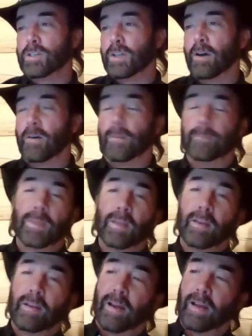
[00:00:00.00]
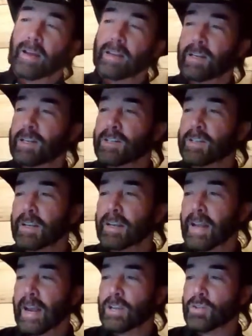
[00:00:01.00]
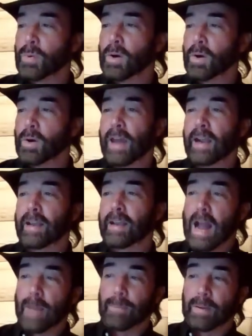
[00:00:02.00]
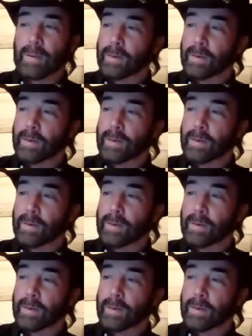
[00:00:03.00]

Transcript: So you could see a case where that could happen,